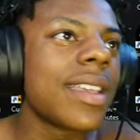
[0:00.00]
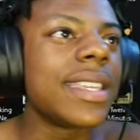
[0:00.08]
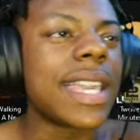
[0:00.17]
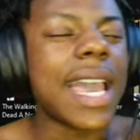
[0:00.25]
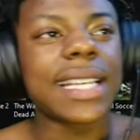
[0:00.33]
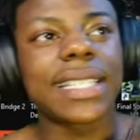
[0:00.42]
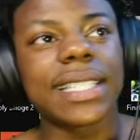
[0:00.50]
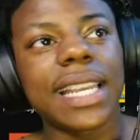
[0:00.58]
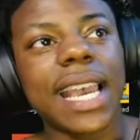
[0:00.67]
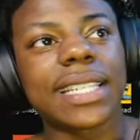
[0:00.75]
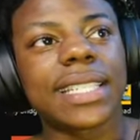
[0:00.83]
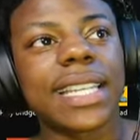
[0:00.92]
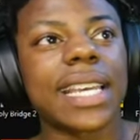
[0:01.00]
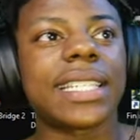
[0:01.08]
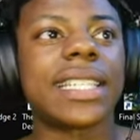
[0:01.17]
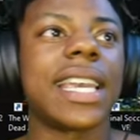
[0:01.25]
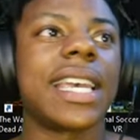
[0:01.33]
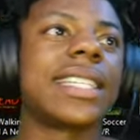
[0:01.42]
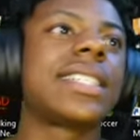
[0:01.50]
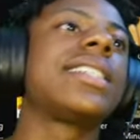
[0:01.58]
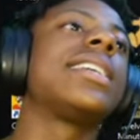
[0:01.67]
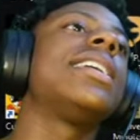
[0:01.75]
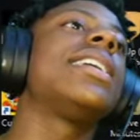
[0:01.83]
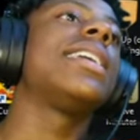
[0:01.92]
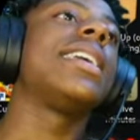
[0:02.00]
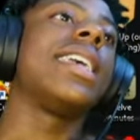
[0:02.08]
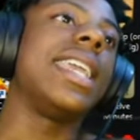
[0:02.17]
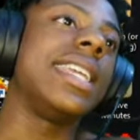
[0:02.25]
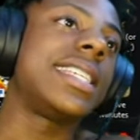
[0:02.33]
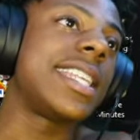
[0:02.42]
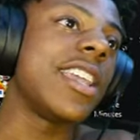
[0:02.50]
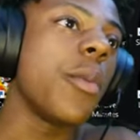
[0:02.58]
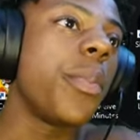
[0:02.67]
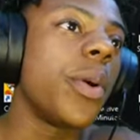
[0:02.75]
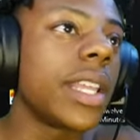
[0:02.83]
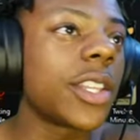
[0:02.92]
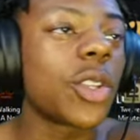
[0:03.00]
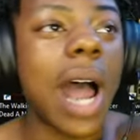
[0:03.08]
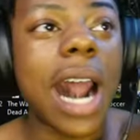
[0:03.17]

Yes, yes, yes, yes. He's still pulling through.